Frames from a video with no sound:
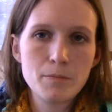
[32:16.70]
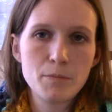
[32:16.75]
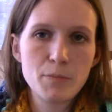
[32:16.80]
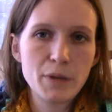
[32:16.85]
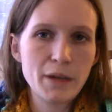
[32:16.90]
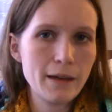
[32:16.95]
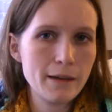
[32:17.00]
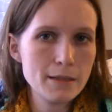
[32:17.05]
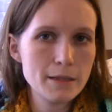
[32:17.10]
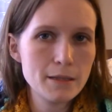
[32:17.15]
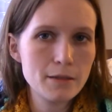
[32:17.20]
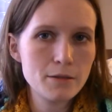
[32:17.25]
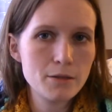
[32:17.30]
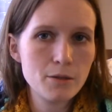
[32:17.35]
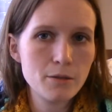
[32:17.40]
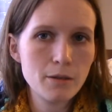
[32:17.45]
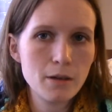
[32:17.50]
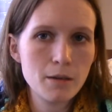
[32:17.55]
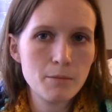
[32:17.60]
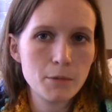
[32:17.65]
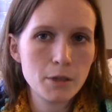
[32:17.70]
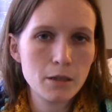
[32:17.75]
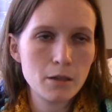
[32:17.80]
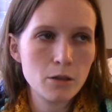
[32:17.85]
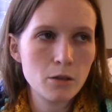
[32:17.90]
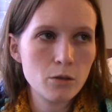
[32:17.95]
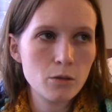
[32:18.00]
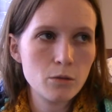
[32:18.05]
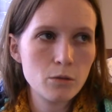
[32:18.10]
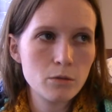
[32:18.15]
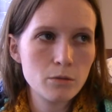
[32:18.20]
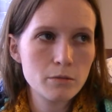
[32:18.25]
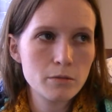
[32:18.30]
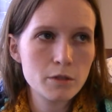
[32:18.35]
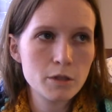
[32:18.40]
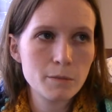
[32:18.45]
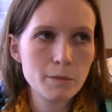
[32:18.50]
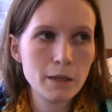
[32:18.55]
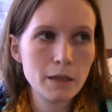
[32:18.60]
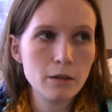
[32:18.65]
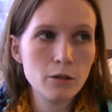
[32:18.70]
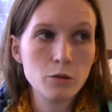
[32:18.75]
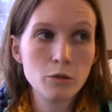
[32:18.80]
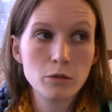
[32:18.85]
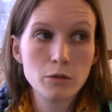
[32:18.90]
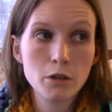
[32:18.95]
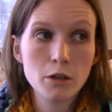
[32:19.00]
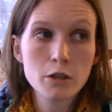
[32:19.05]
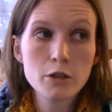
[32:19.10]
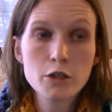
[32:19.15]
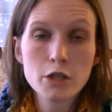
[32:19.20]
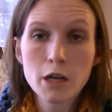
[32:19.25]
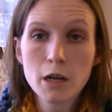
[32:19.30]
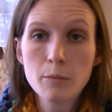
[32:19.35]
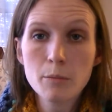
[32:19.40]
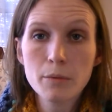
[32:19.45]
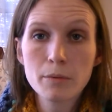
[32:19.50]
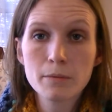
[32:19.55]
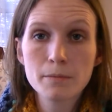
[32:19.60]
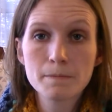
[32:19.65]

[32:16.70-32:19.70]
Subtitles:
But yes, so I'm going to go to my local yarn shop